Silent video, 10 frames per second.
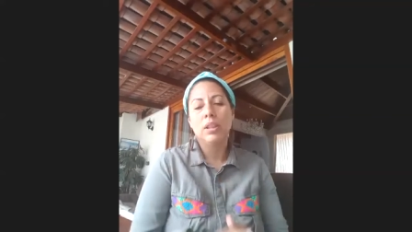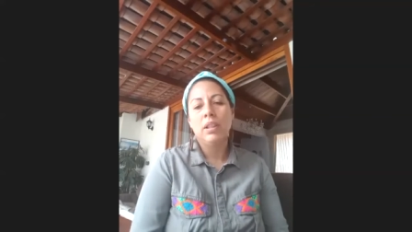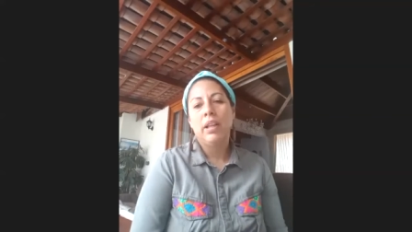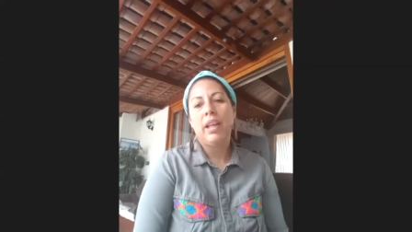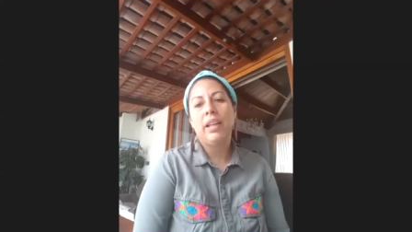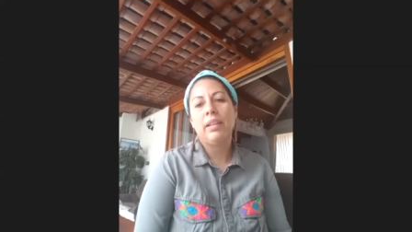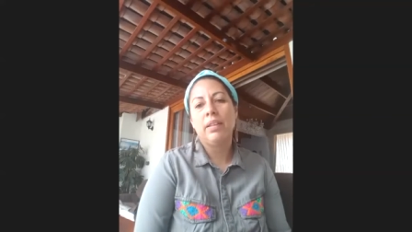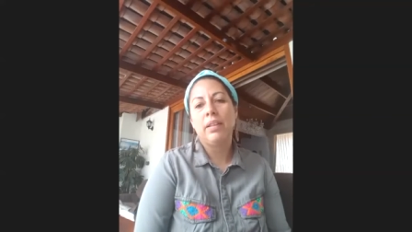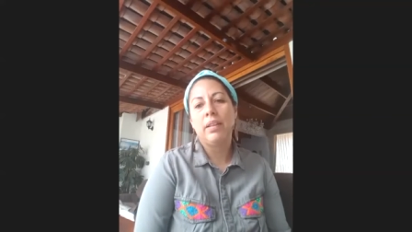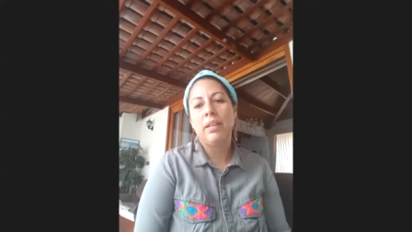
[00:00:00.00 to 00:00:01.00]
and
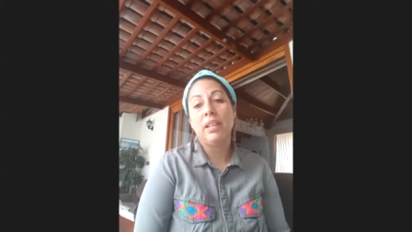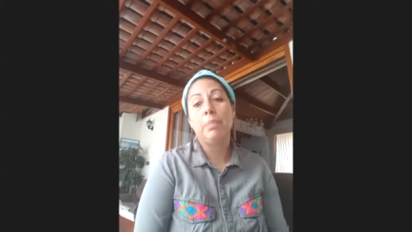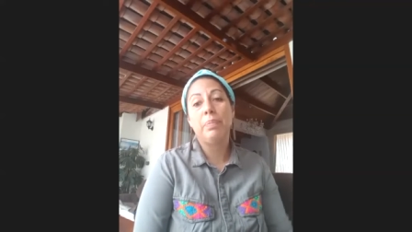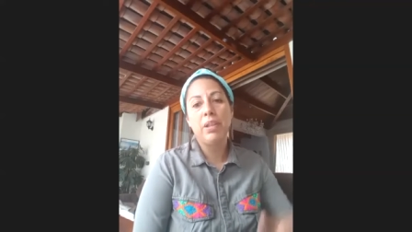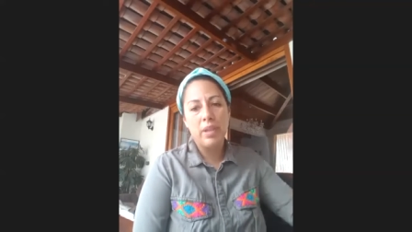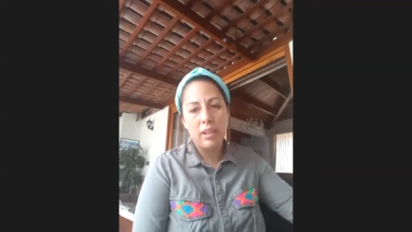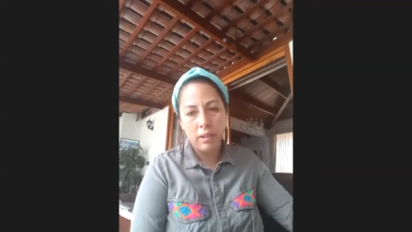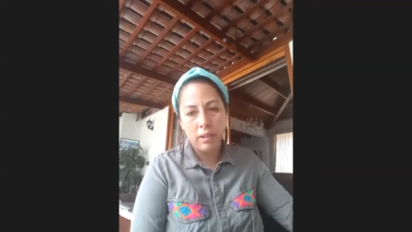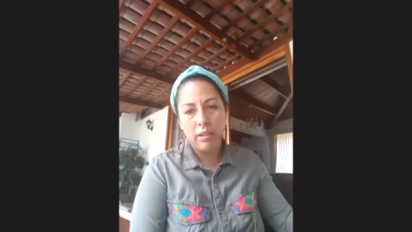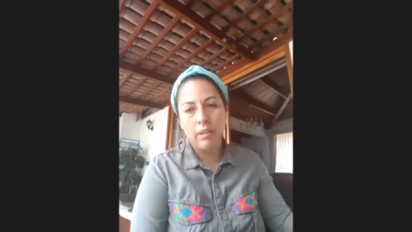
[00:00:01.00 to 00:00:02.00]
especially
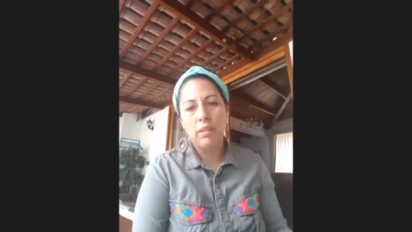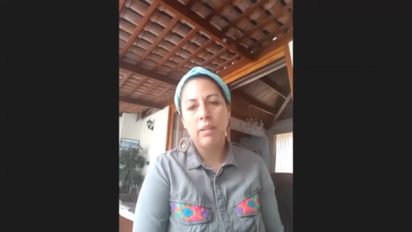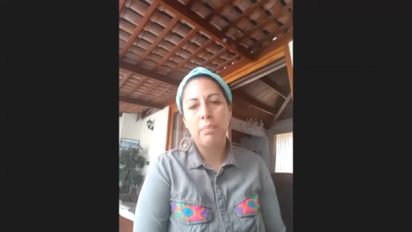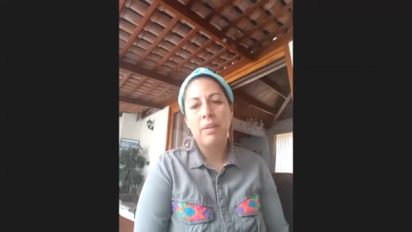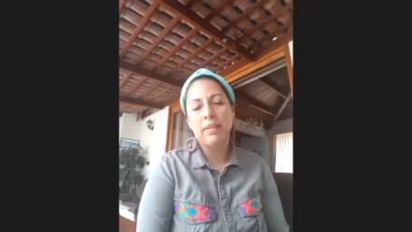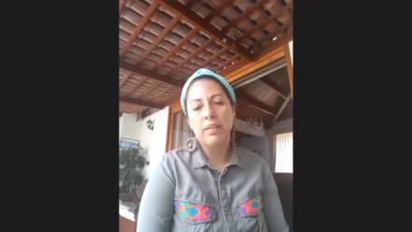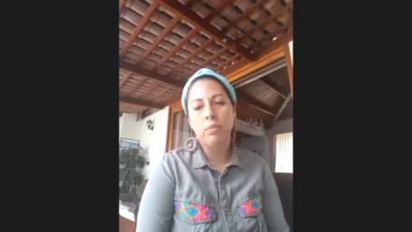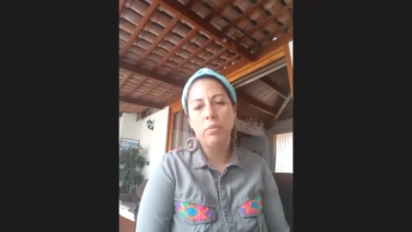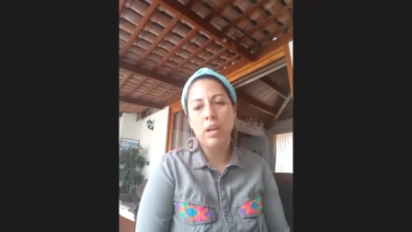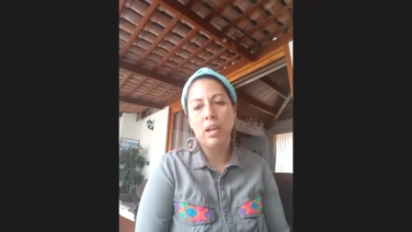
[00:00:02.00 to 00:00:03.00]
in the places
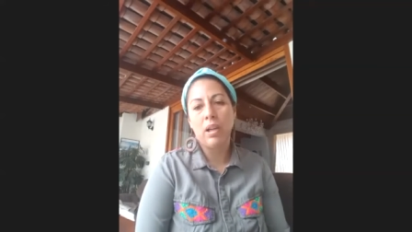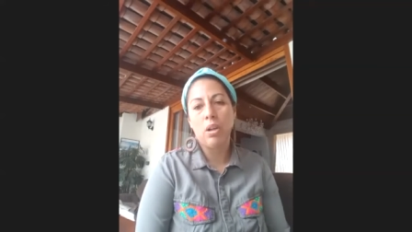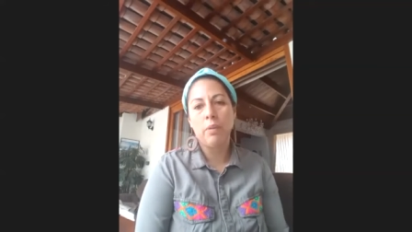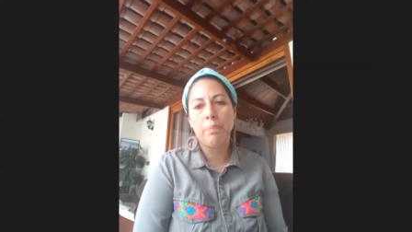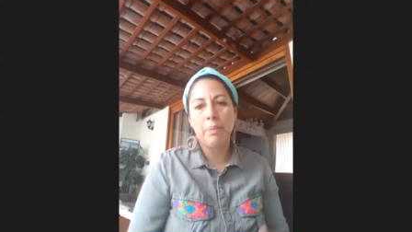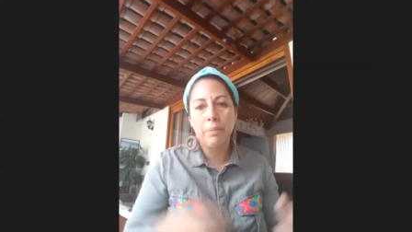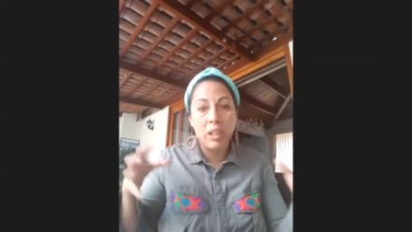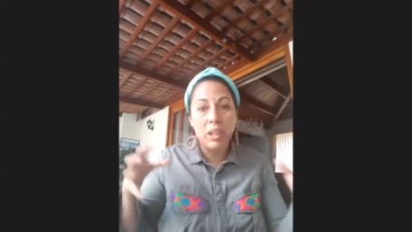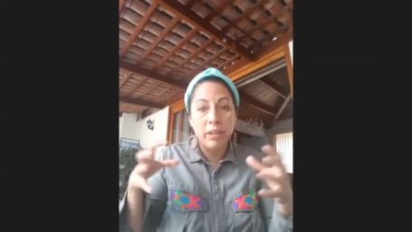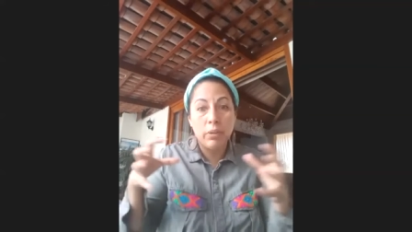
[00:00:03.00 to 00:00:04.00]
where a lot of people
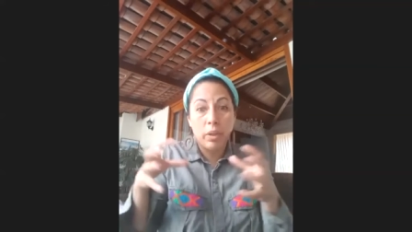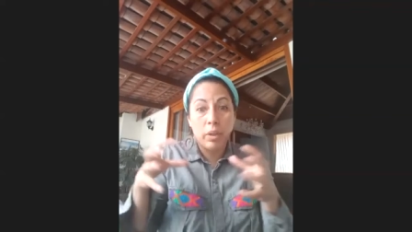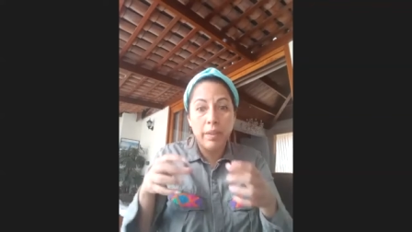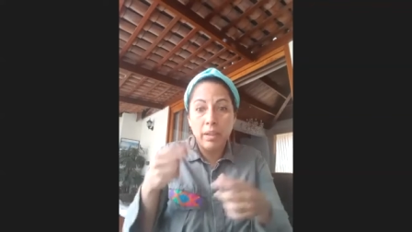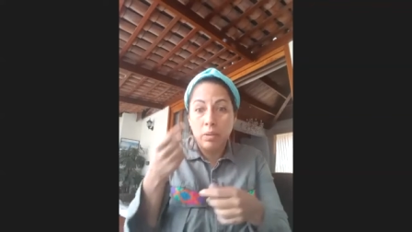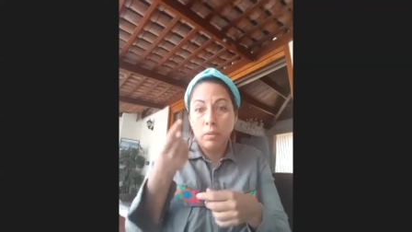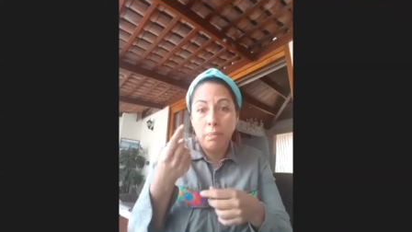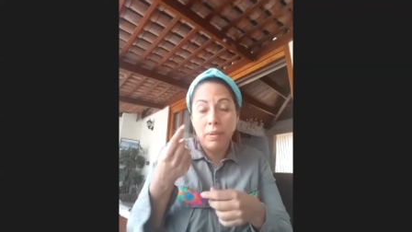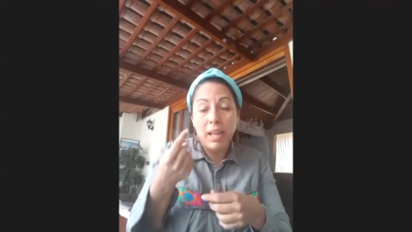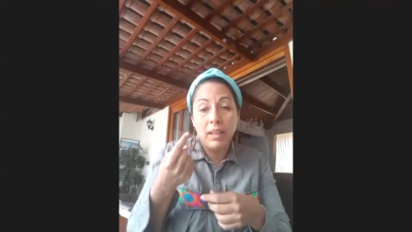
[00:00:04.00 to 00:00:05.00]
living together in one
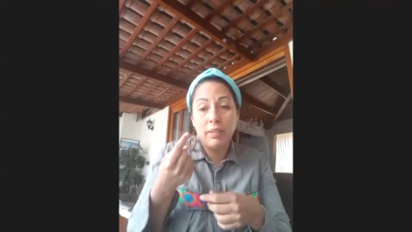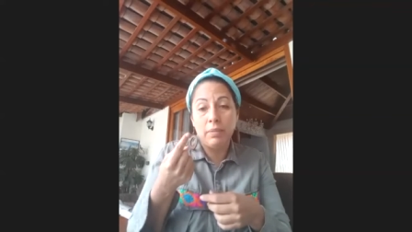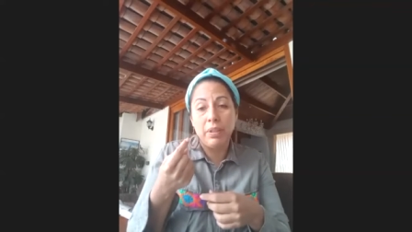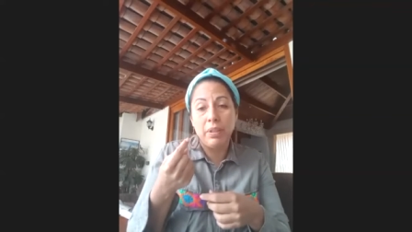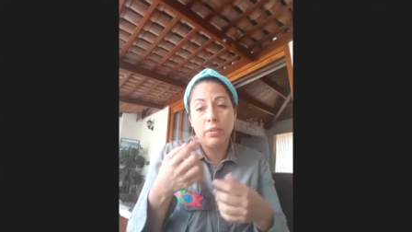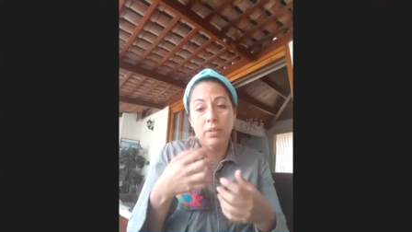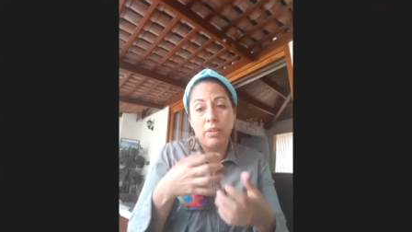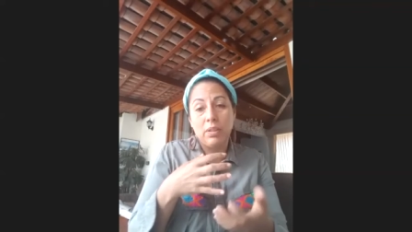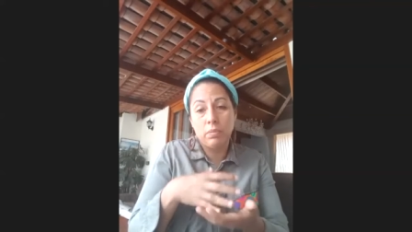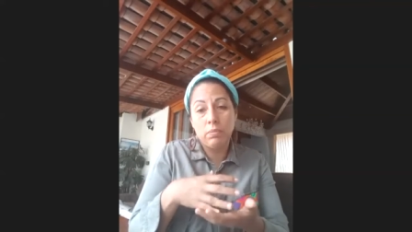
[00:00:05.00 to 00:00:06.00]
place, because
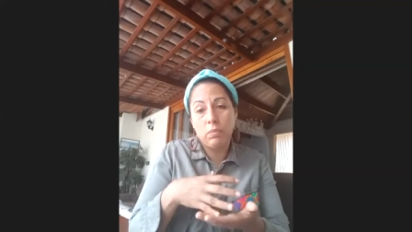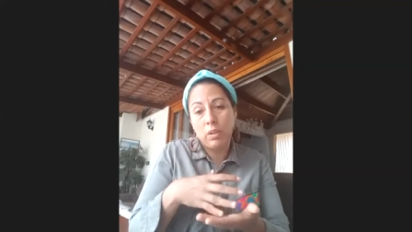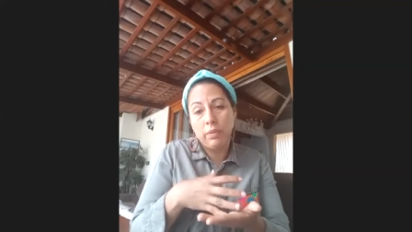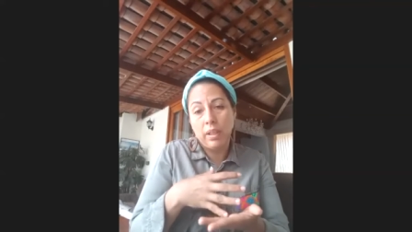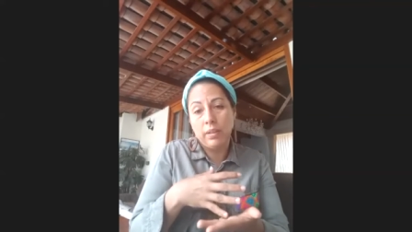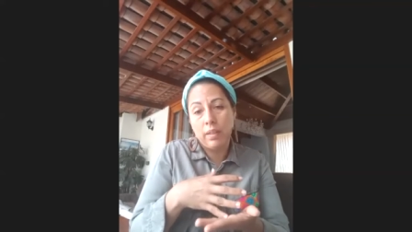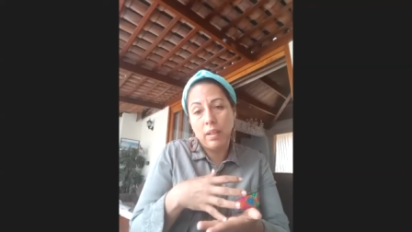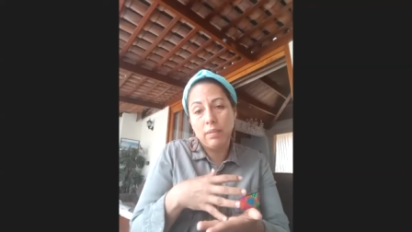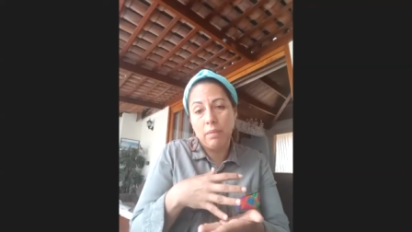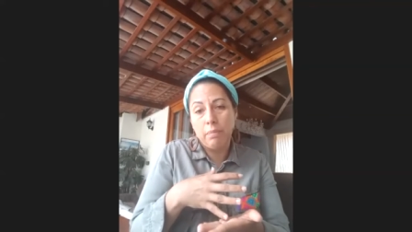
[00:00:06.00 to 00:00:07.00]
this is one of the
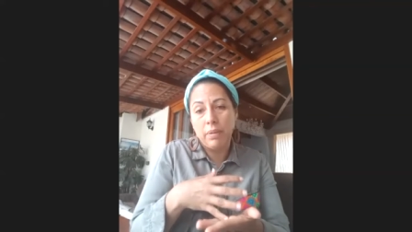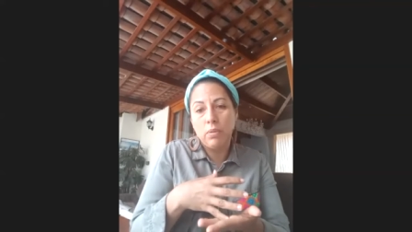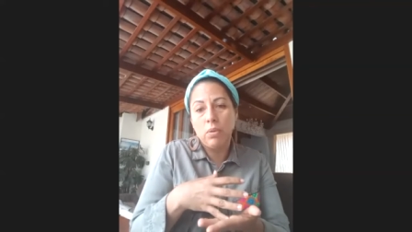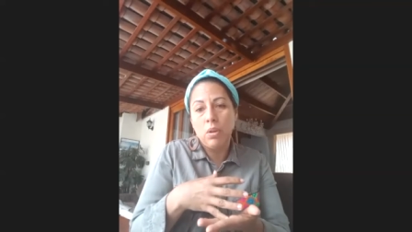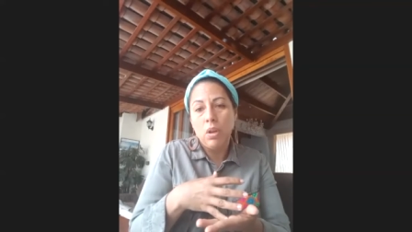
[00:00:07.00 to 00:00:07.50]
things in Peru.